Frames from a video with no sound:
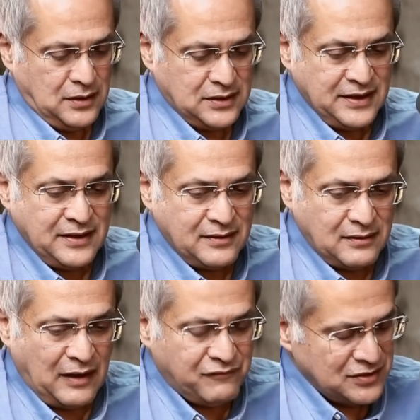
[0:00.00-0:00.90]
her
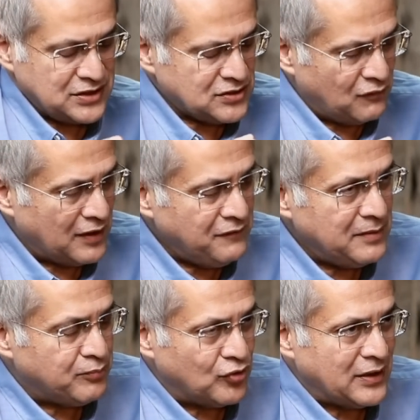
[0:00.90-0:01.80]
thing, after just a 1
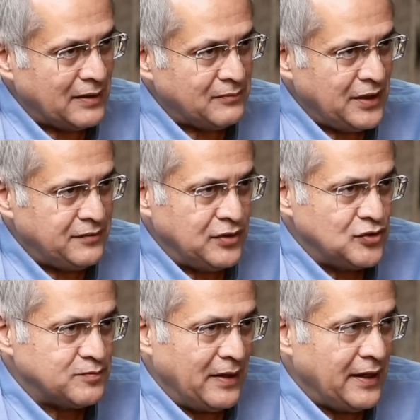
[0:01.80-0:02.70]
week program, it
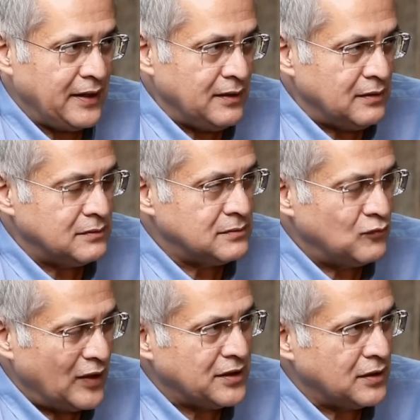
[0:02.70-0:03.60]
reduced by
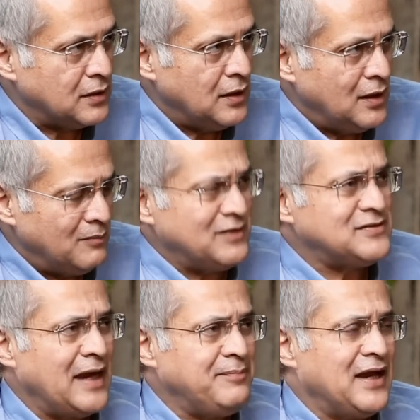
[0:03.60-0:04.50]
1 year. But I
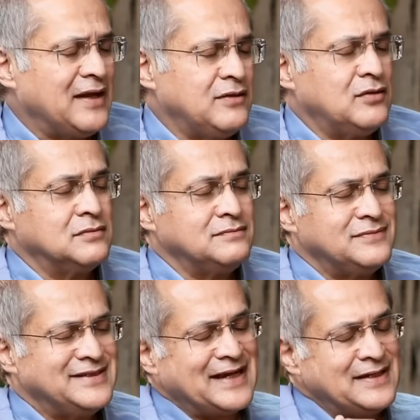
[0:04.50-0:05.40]
was happy. I, you
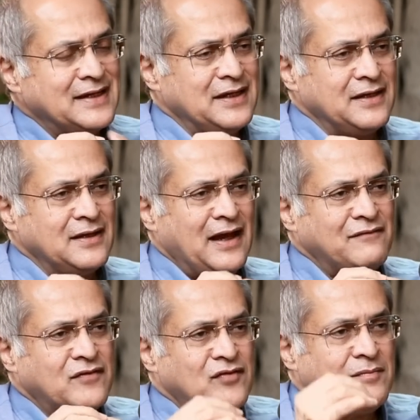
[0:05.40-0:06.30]
know, technically,
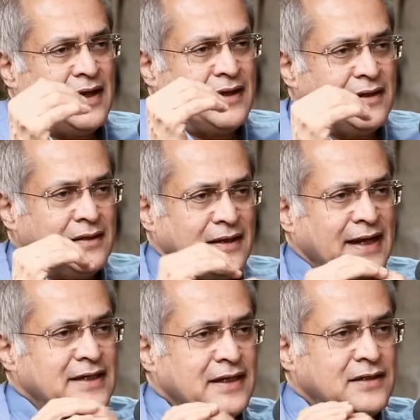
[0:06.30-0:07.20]
I've given my
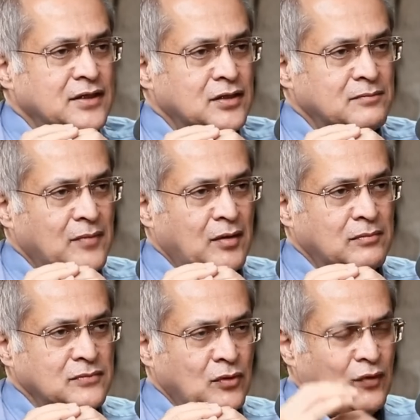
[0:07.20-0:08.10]
88 year old
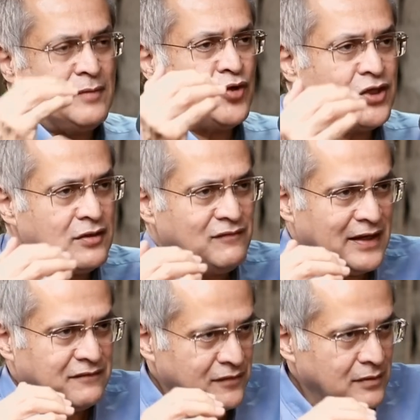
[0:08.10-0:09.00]
mom one more year of
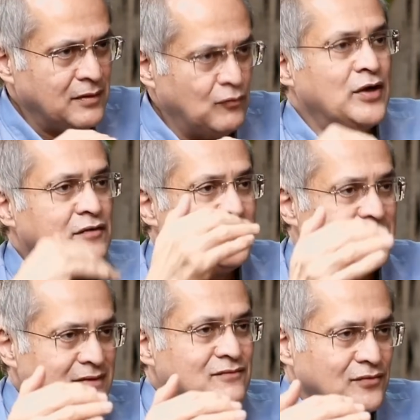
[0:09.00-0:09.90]
life on
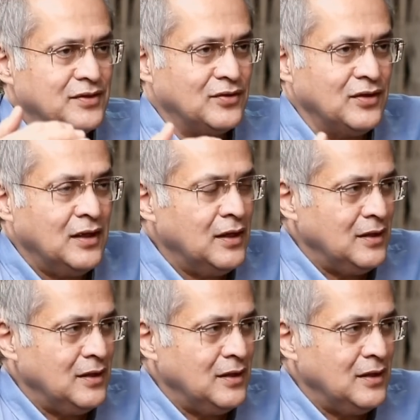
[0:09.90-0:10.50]
whatever it, you know,